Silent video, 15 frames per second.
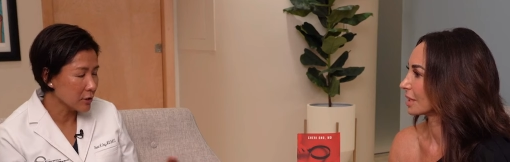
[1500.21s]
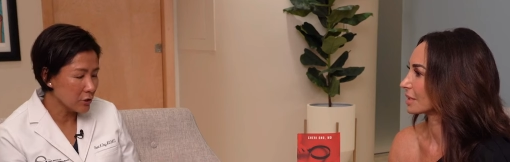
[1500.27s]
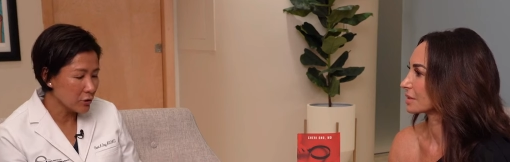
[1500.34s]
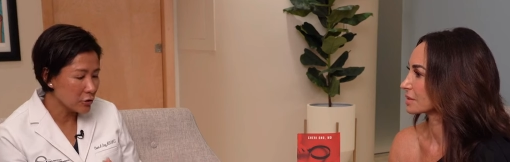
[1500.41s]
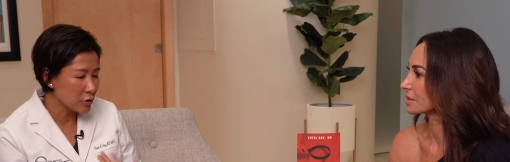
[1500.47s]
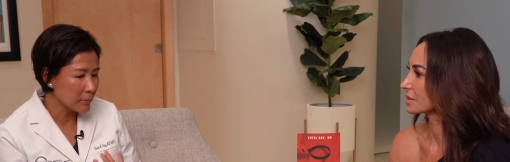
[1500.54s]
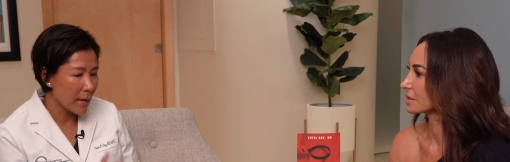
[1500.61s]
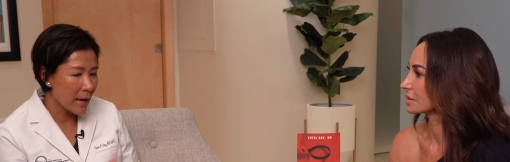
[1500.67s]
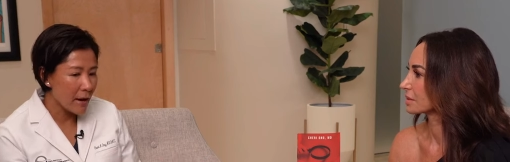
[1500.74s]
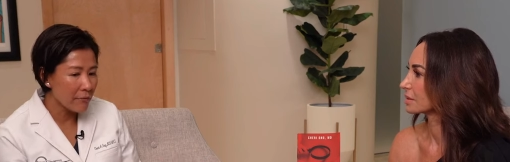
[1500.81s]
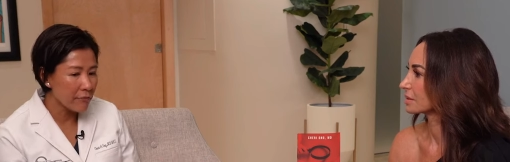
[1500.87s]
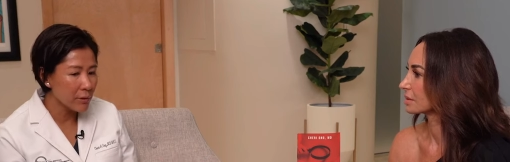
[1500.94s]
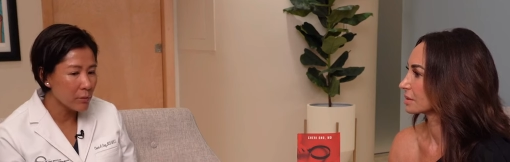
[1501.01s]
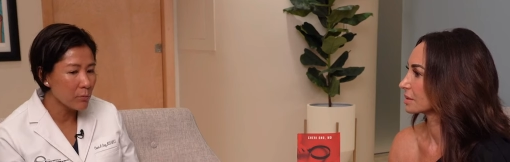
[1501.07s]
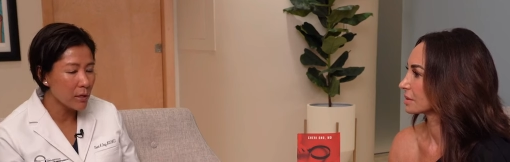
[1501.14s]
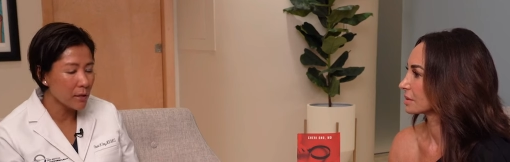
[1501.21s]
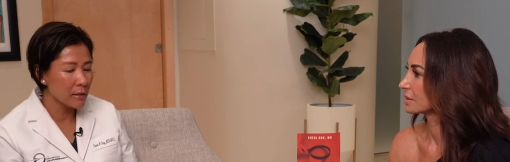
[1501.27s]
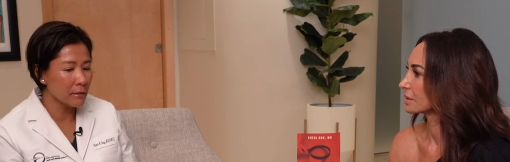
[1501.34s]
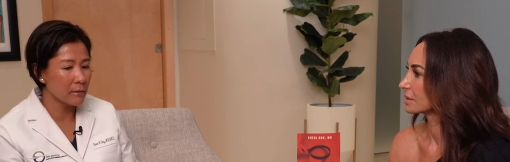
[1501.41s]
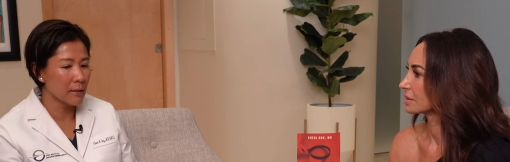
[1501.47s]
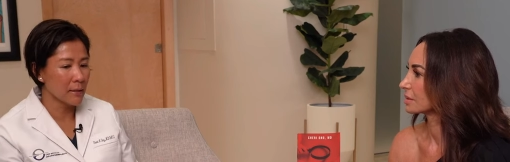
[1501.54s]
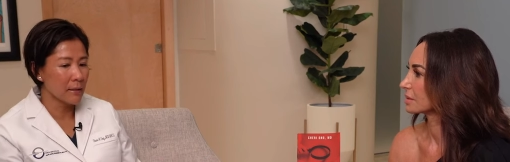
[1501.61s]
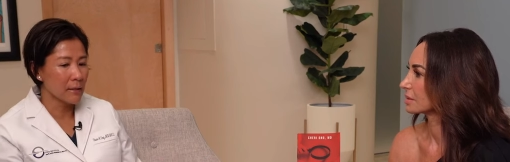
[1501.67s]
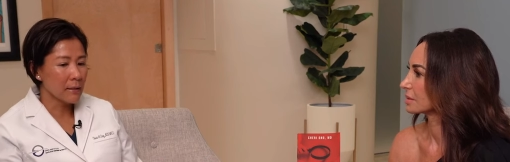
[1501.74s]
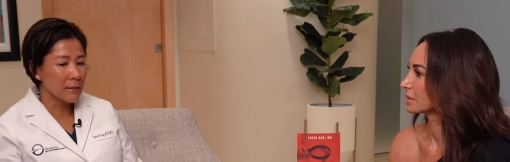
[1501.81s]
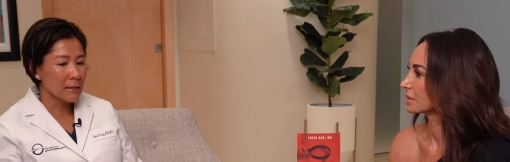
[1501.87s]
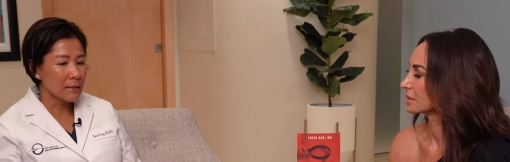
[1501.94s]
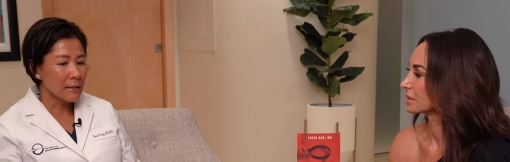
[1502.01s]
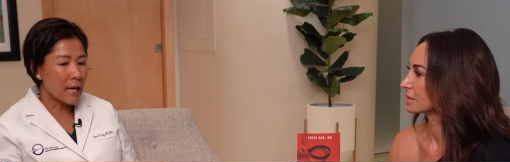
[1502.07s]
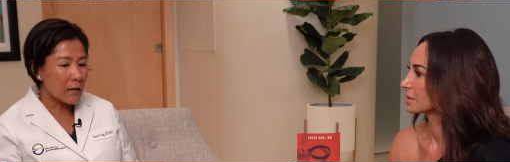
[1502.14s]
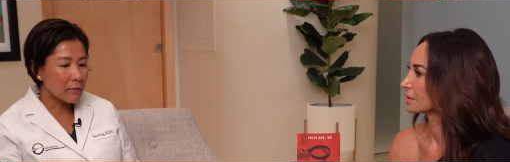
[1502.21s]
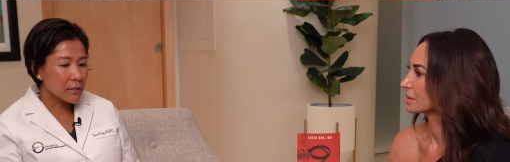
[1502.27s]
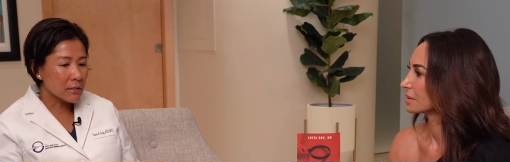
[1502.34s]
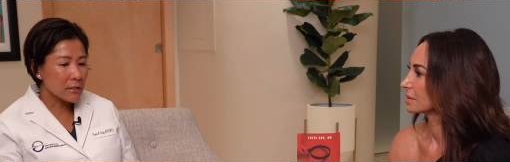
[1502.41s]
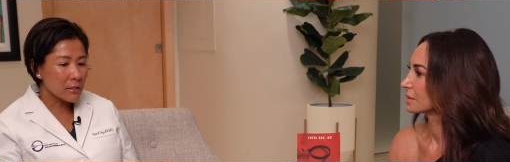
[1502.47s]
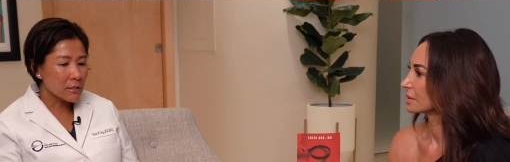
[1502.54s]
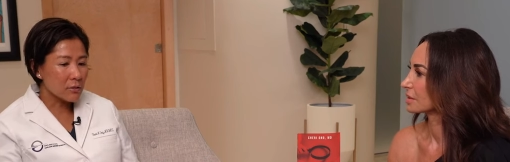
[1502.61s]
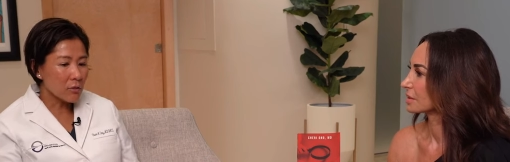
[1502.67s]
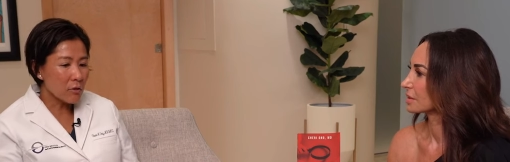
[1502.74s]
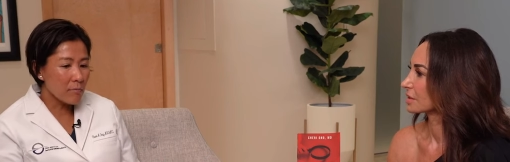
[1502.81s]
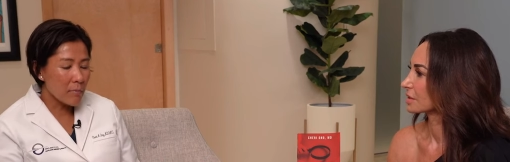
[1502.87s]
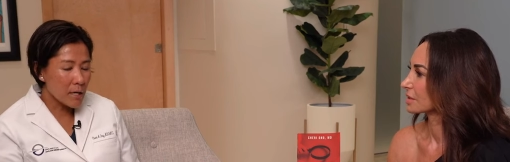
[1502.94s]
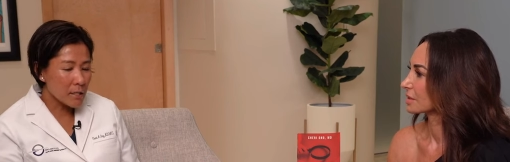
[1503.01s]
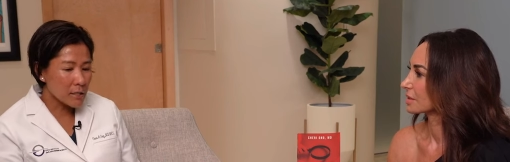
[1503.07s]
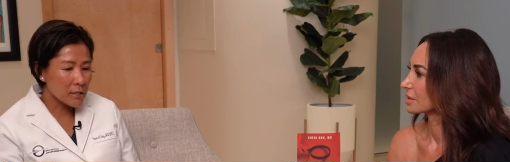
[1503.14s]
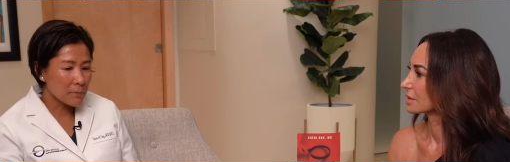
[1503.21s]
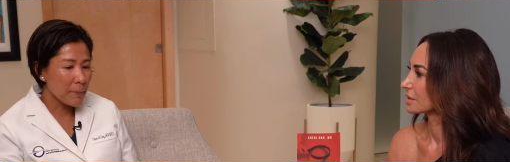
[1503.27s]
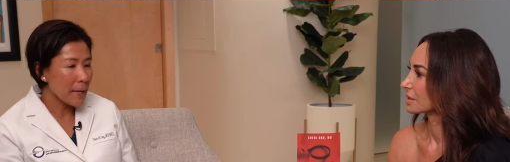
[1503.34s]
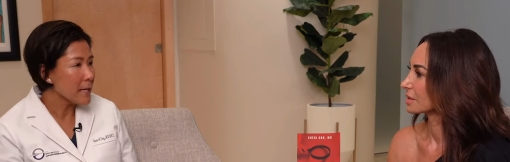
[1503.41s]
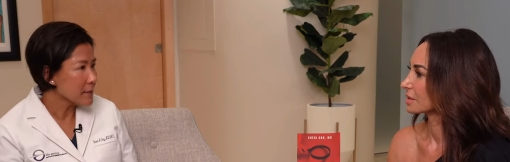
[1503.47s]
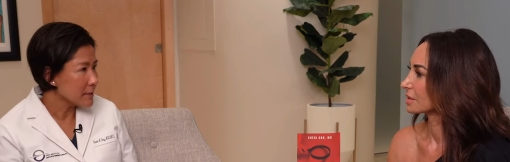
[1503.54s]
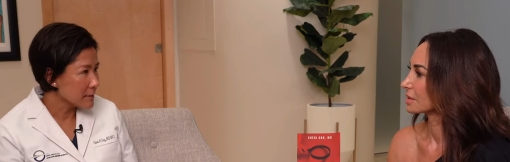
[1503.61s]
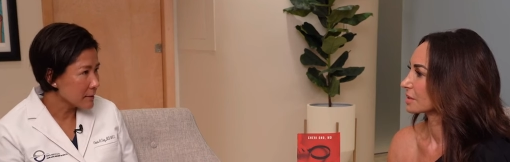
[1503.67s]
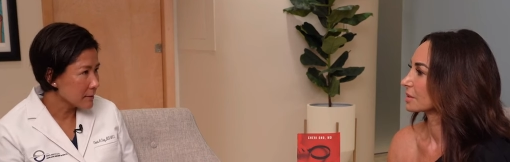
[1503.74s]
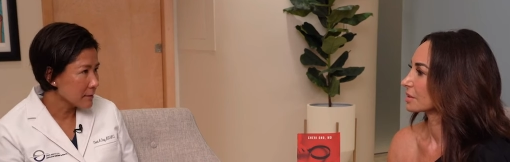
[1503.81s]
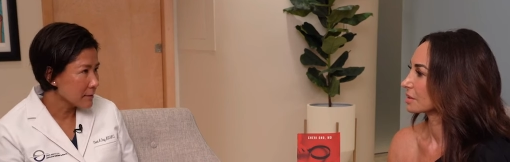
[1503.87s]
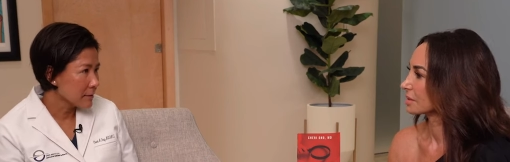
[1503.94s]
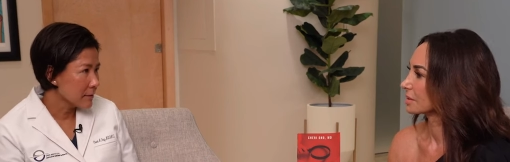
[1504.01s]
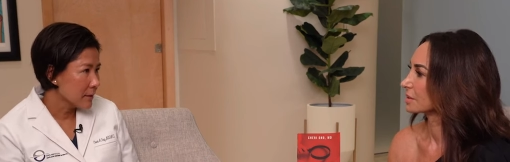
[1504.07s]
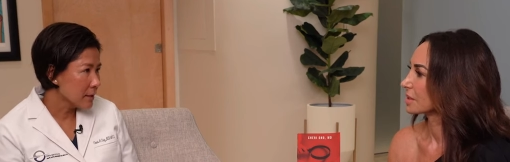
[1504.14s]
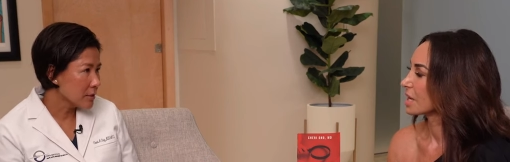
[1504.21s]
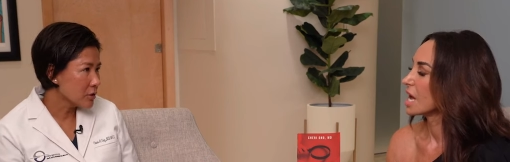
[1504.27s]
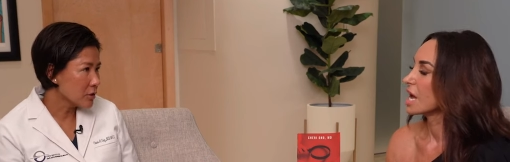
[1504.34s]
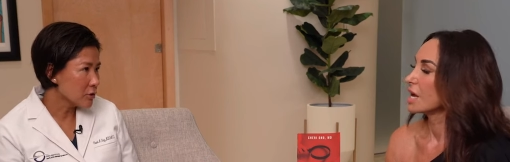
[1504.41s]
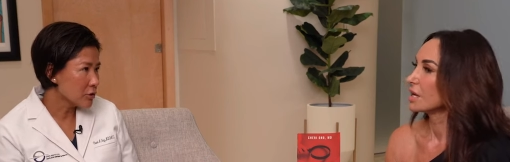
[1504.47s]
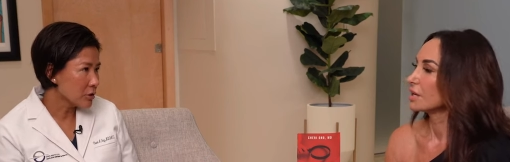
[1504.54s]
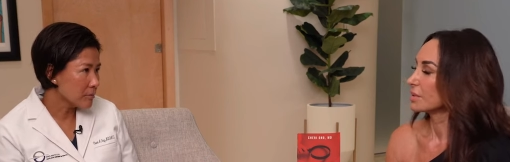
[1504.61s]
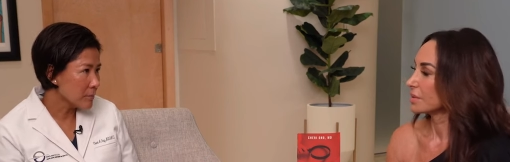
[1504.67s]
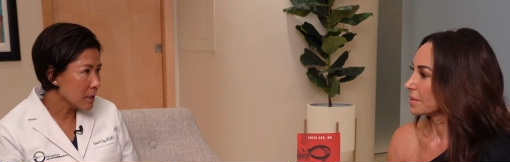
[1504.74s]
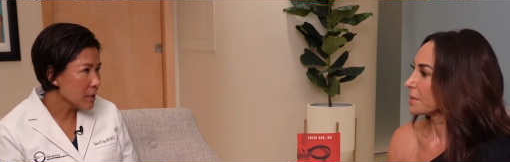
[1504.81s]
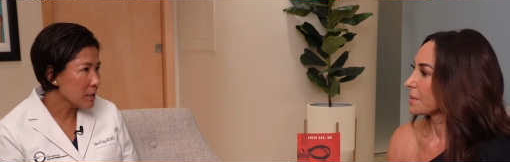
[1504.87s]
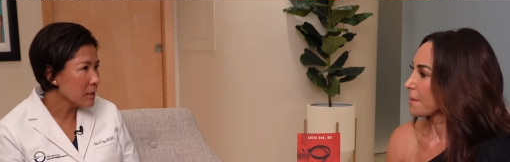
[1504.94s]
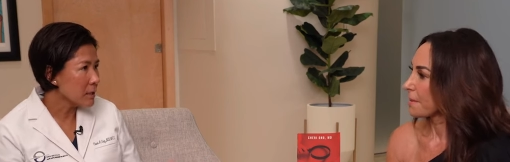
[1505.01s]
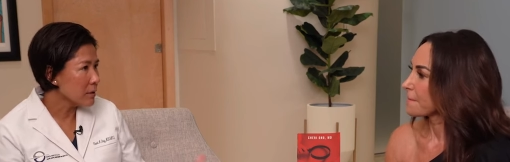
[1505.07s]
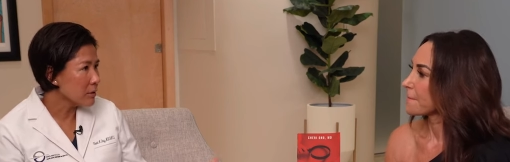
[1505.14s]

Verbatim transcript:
Speaker 1: yes. YouTube. Everyone now there's just so much space in social media